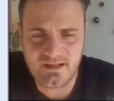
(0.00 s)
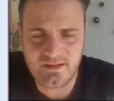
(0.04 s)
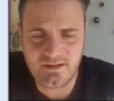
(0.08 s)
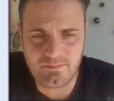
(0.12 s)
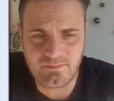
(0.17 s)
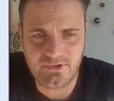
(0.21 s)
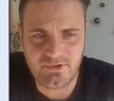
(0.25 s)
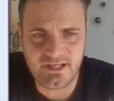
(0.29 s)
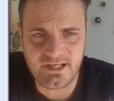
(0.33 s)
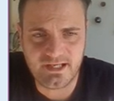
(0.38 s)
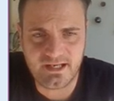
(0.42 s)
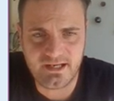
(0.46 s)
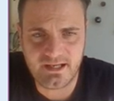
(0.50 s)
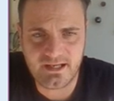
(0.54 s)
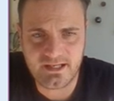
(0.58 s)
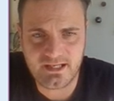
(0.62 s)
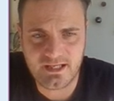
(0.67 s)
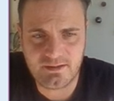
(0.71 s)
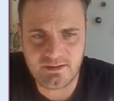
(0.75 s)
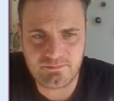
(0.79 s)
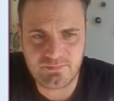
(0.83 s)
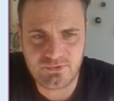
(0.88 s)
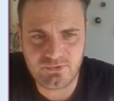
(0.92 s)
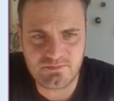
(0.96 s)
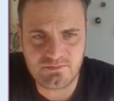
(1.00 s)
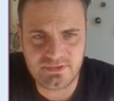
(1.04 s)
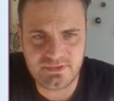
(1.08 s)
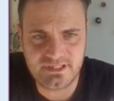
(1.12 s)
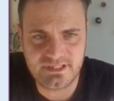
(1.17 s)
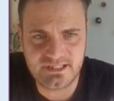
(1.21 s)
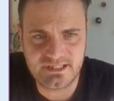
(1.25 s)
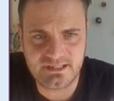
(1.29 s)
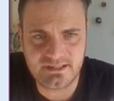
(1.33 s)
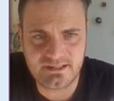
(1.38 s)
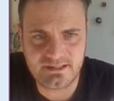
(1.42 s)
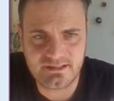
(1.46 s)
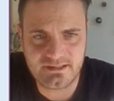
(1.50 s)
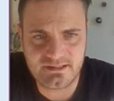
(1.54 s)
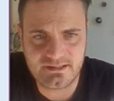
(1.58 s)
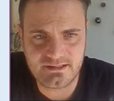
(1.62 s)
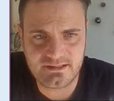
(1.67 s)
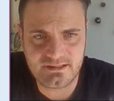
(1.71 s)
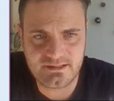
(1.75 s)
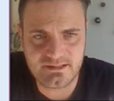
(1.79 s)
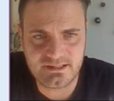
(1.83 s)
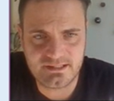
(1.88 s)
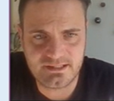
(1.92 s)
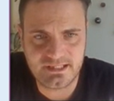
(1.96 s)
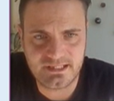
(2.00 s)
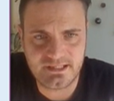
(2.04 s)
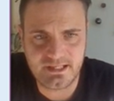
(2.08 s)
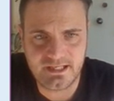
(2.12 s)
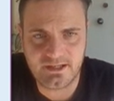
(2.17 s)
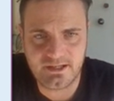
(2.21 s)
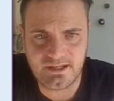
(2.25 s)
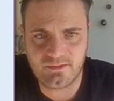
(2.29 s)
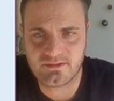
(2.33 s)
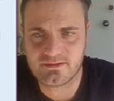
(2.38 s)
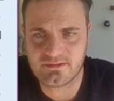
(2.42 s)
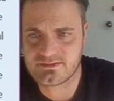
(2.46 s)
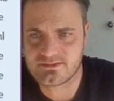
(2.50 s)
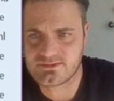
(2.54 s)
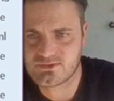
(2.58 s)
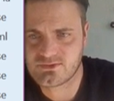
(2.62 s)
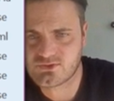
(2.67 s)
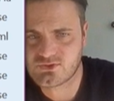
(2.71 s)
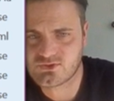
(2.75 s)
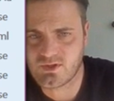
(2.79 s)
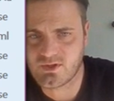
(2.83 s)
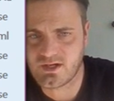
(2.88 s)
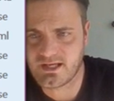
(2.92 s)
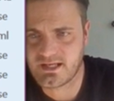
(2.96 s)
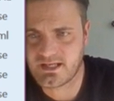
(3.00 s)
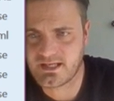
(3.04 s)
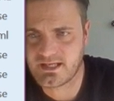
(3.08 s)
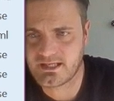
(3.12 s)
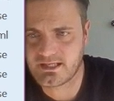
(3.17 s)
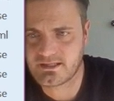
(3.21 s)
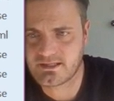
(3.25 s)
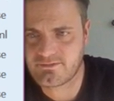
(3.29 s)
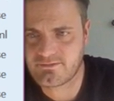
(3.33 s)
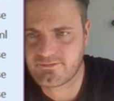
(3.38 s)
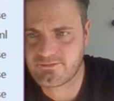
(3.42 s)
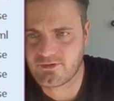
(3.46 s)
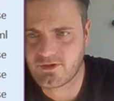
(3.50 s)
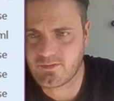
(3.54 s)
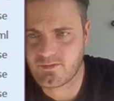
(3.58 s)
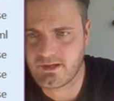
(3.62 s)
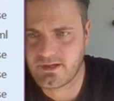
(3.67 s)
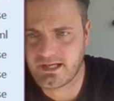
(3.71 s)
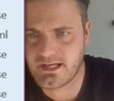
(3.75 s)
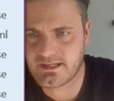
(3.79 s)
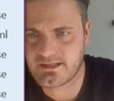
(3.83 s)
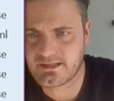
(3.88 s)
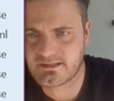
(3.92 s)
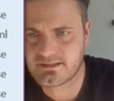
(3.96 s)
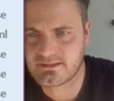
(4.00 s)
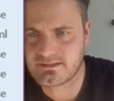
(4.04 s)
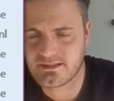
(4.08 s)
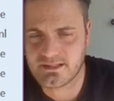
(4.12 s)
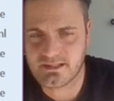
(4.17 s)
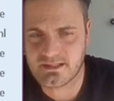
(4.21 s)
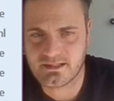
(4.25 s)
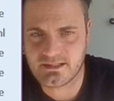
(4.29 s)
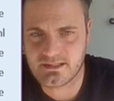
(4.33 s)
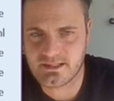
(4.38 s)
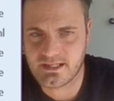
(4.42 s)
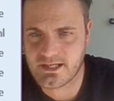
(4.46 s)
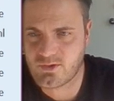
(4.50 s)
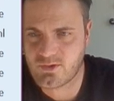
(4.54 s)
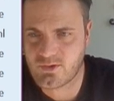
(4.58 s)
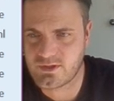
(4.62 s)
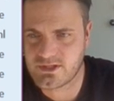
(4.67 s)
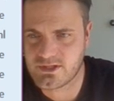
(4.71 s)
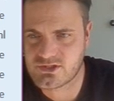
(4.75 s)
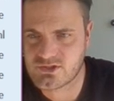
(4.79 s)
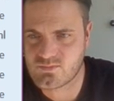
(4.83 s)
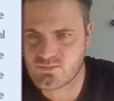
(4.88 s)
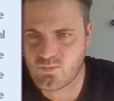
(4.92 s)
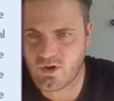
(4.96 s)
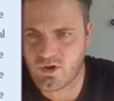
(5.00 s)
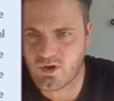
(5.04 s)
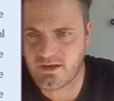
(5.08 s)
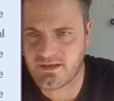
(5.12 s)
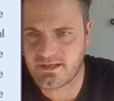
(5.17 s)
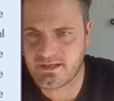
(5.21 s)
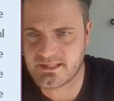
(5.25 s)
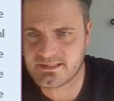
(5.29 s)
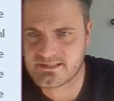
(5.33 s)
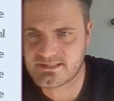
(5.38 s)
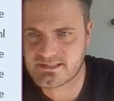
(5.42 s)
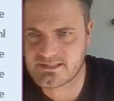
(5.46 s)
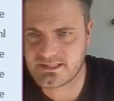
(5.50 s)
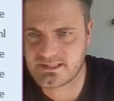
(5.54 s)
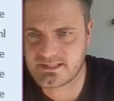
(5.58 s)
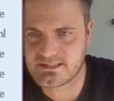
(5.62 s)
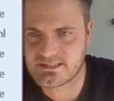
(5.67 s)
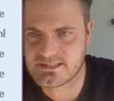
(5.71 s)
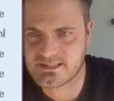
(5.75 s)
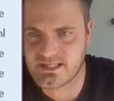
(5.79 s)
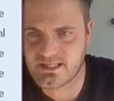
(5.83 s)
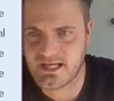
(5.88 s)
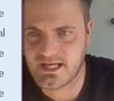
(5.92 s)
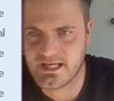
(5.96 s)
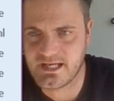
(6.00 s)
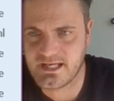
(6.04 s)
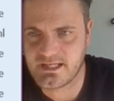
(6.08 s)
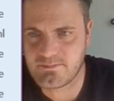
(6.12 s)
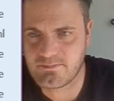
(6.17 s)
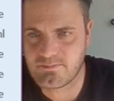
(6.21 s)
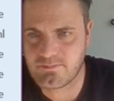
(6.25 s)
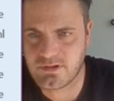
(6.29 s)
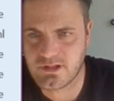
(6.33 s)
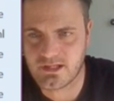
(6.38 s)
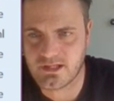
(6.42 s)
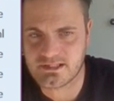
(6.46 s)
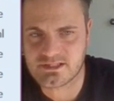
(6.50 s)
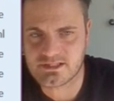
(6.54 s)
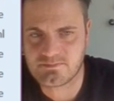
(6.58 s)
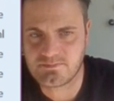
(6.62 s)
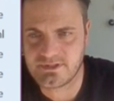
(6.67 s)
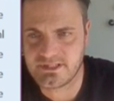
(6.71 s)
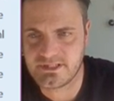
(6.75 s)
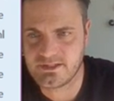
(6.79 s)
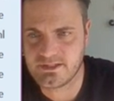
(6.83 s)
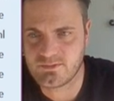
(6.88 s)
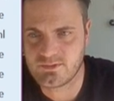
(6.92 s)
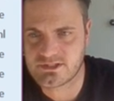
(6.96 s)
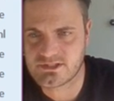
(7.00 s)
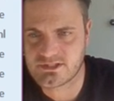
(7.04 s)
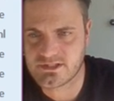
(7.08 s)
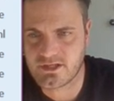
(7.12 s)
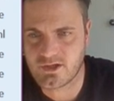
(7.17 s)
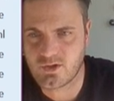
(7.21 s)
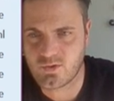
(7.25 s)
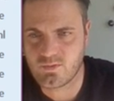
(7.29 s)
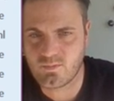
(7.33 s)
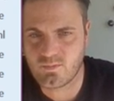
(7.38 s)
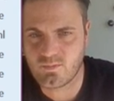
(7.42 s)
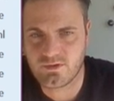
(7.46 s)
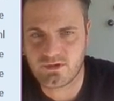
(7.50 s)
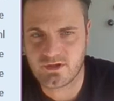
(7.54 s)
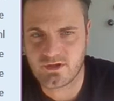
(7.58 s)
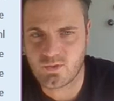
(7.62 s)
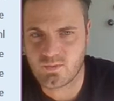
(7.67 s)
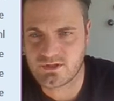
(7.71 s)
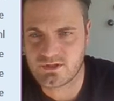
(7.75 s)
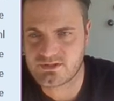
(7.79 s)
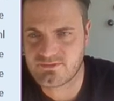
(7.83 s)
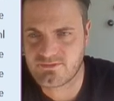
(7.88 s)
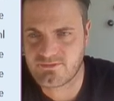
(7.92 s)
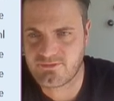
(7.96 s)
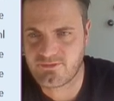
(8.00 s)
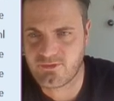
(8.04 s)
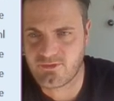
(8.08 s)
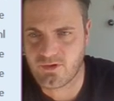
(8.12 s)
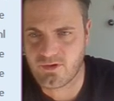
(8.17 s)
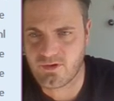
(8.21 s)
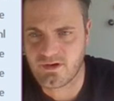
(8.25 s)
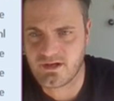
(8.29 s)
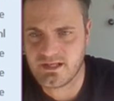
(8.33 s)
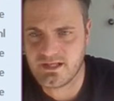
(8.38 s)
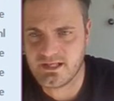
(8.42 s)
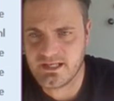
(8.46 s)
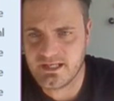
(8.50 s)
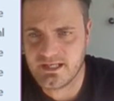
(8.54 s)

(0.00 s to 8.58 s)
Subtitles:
But then I can put b in here, so I get from equation 1 that 6a plus b, which I know is 4,